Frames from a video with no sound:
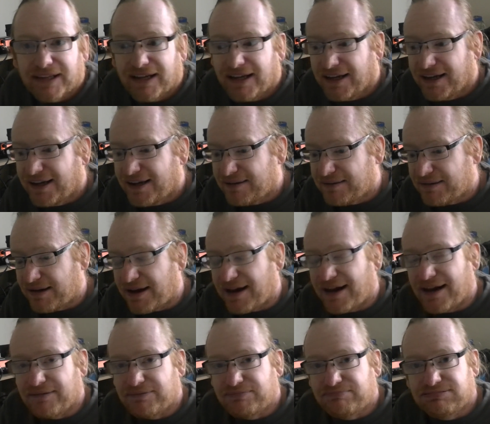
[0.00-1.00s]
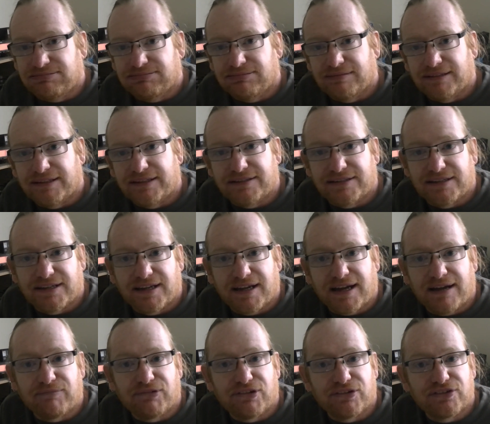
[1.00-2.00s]

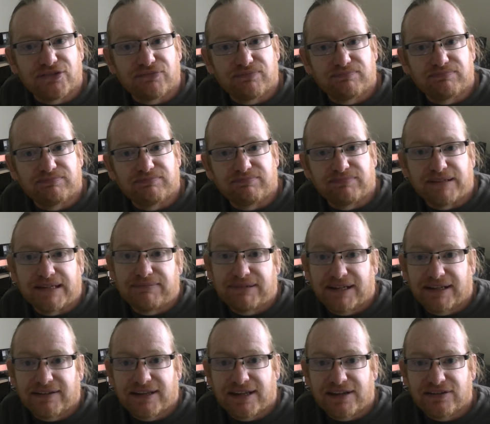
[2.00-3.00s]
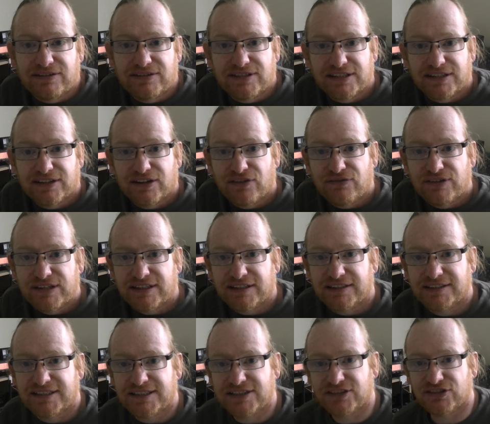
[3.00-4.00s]
I'm one of the people out there that just think
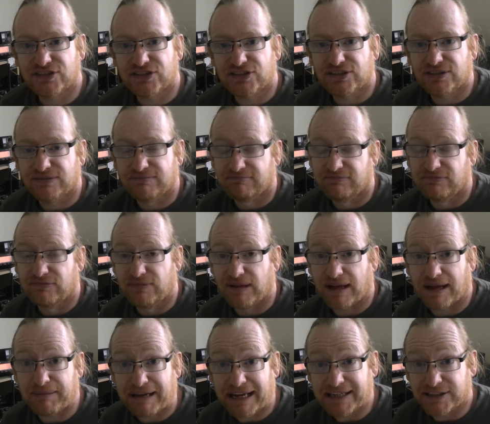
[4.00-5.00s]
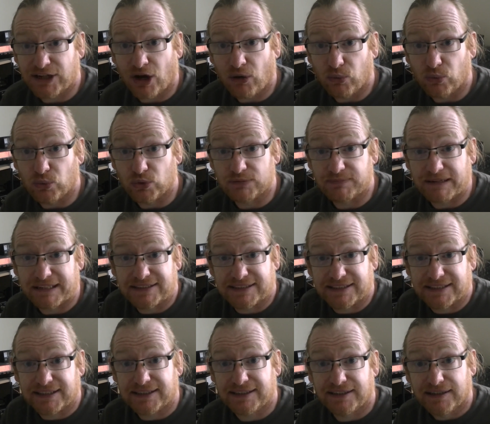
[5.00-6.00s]
COVID-19 is just a bad cold,
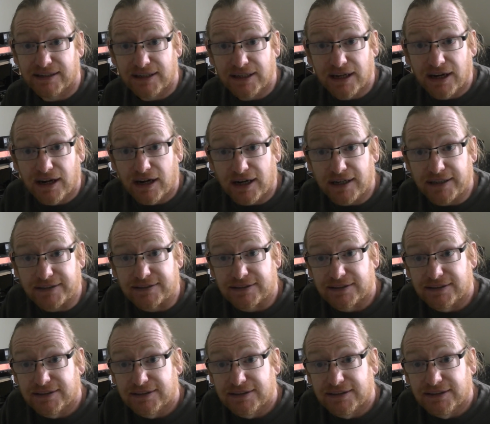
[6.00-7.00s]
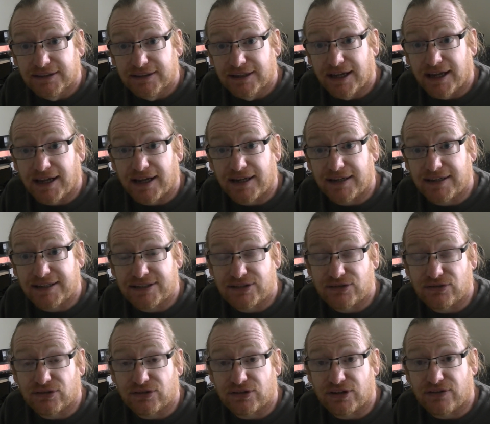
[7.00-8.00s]
basically. Right, let's
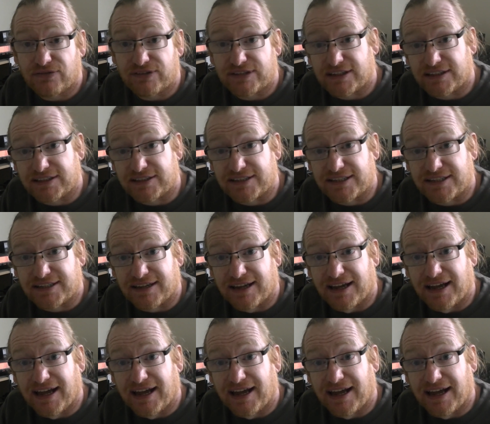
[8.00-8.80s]
talk of COVID-19.